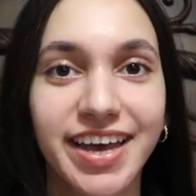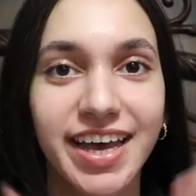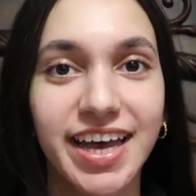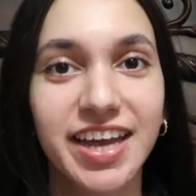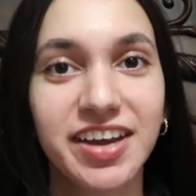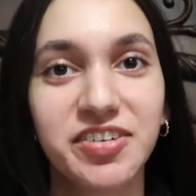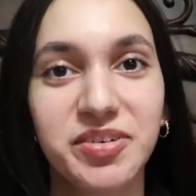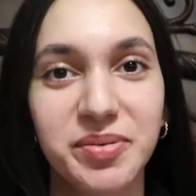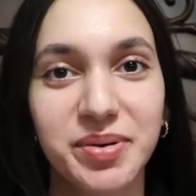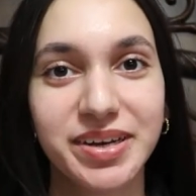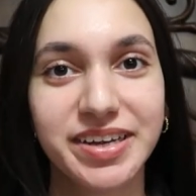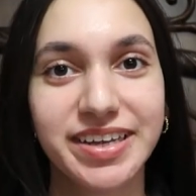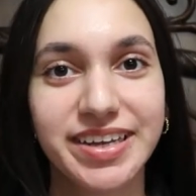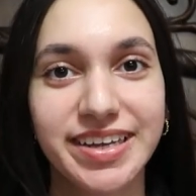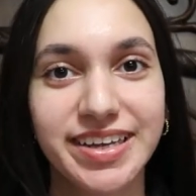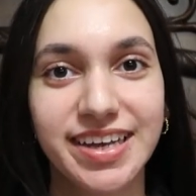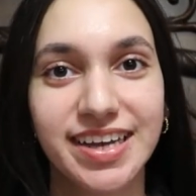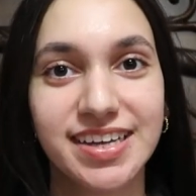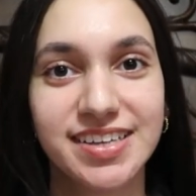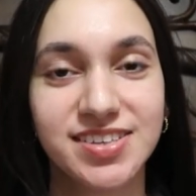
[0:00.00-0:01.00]
Hey
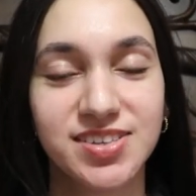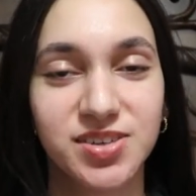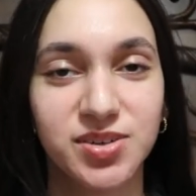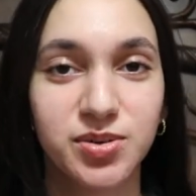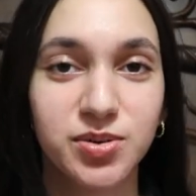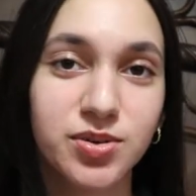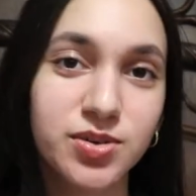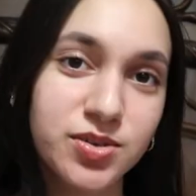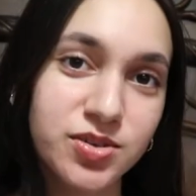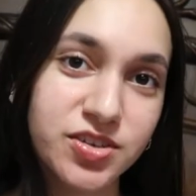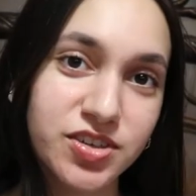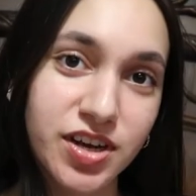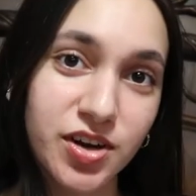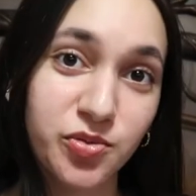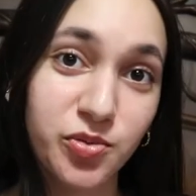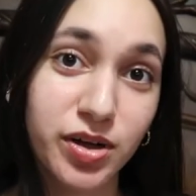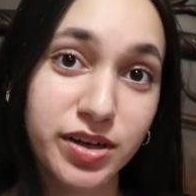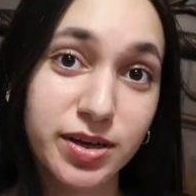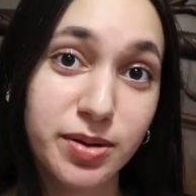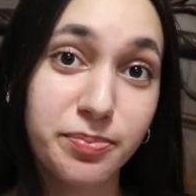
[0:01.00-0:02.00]
everybody, it's Orooj
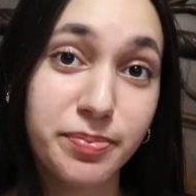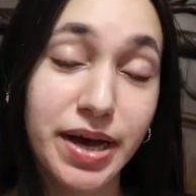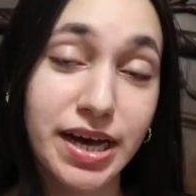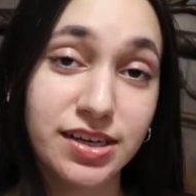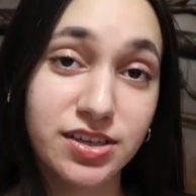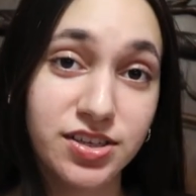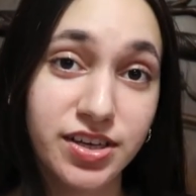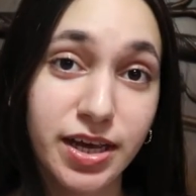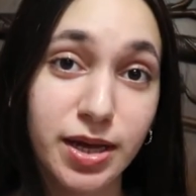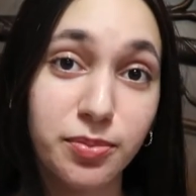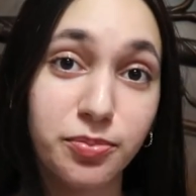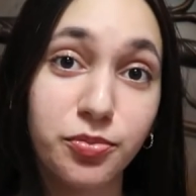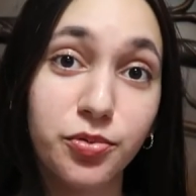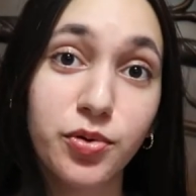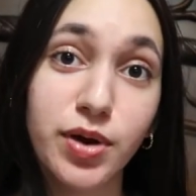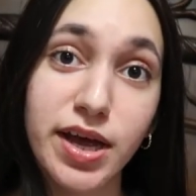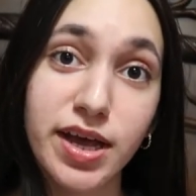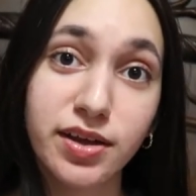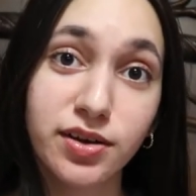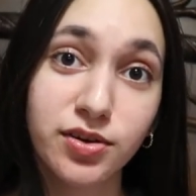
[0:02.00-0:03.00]
and welcome back to a
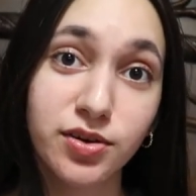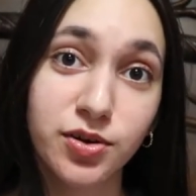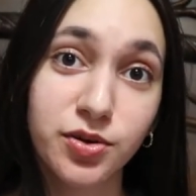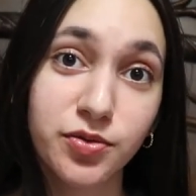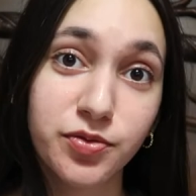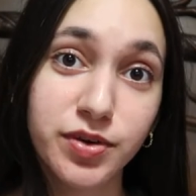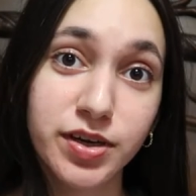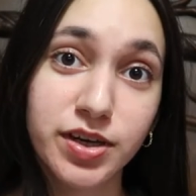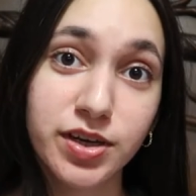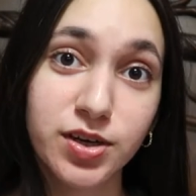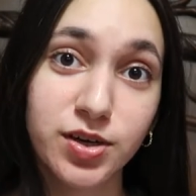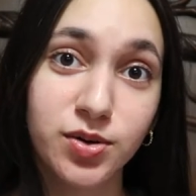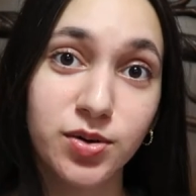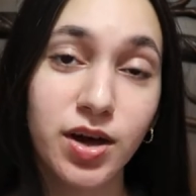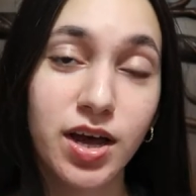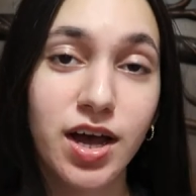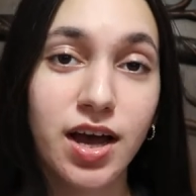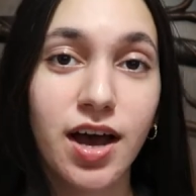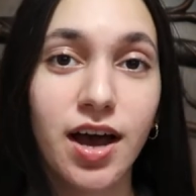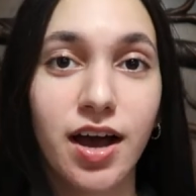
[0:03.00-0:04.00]
brand new video.
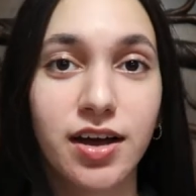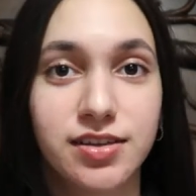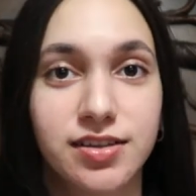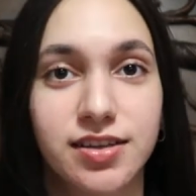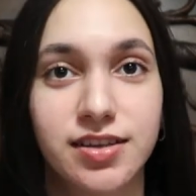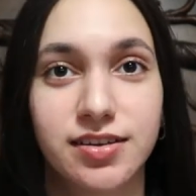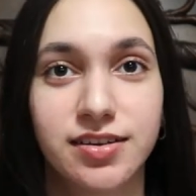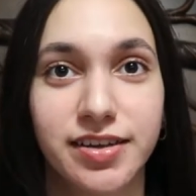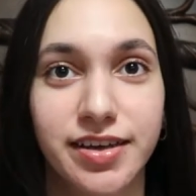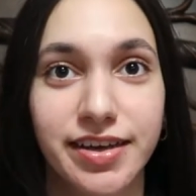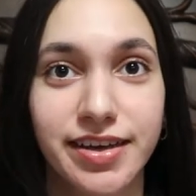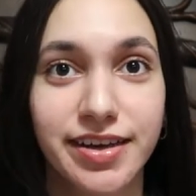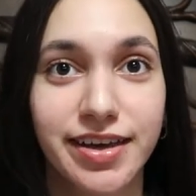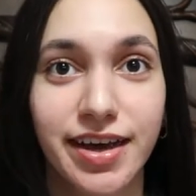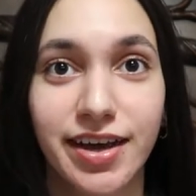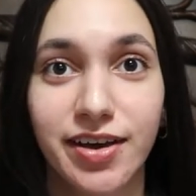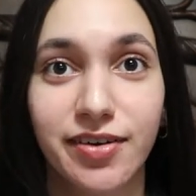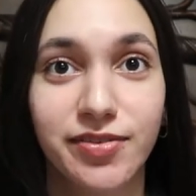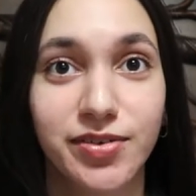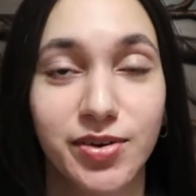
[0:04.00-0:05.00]
Today,
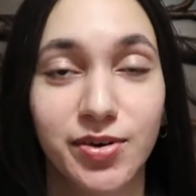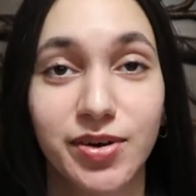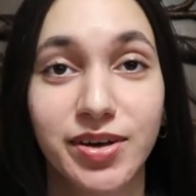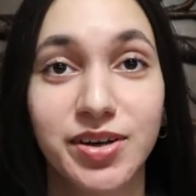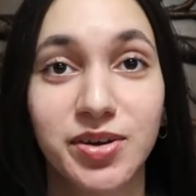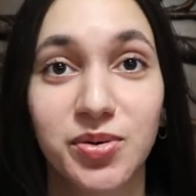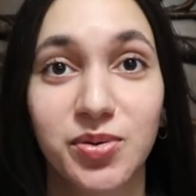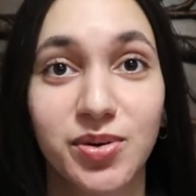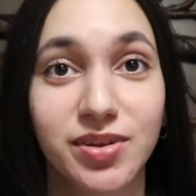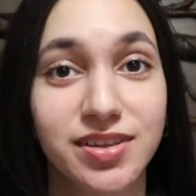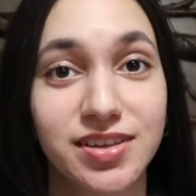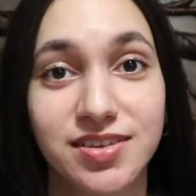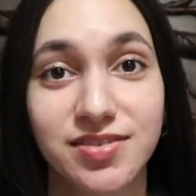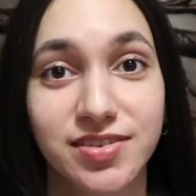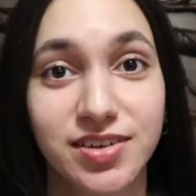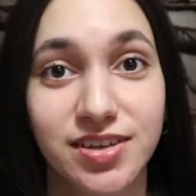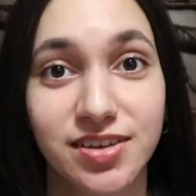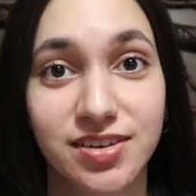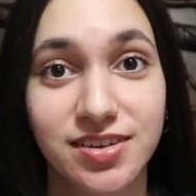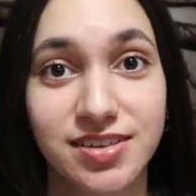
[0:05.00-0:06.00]
I have no idea what this
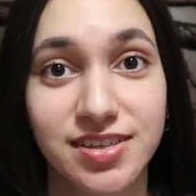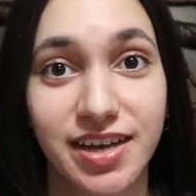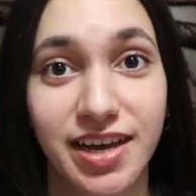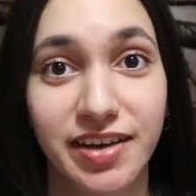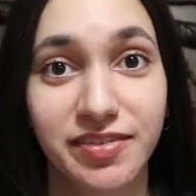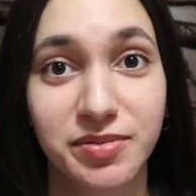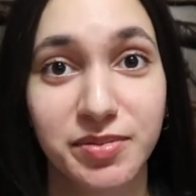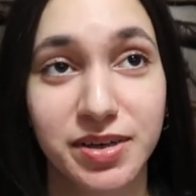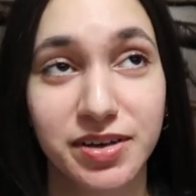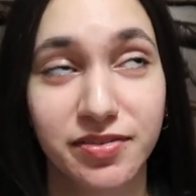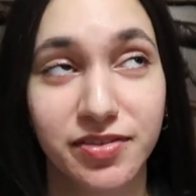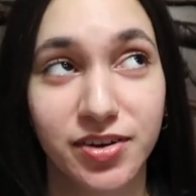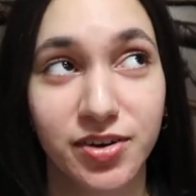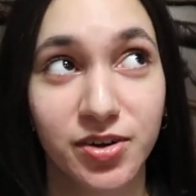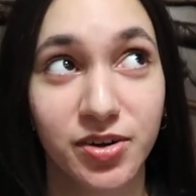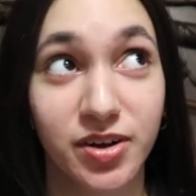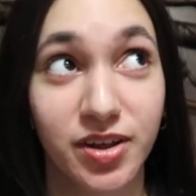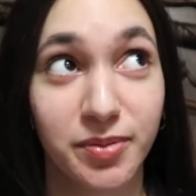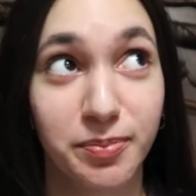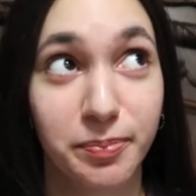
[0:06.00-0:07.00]
video is. I haven't made a
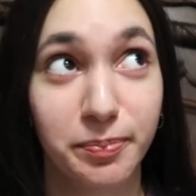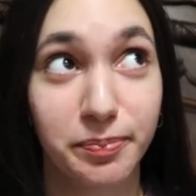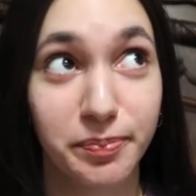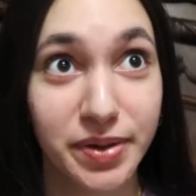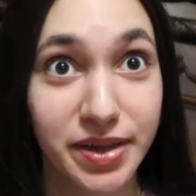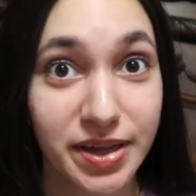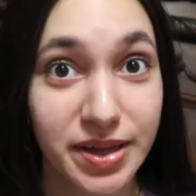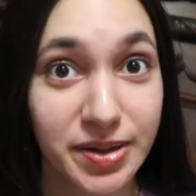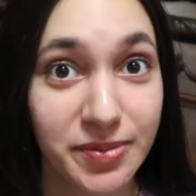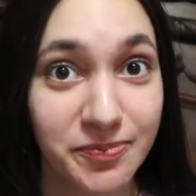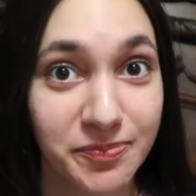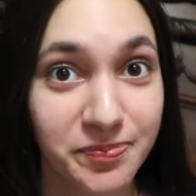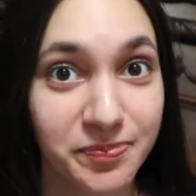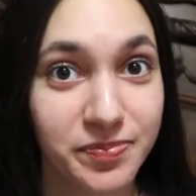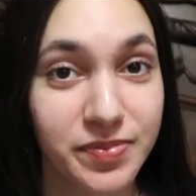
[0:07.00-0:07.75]
video in a bit.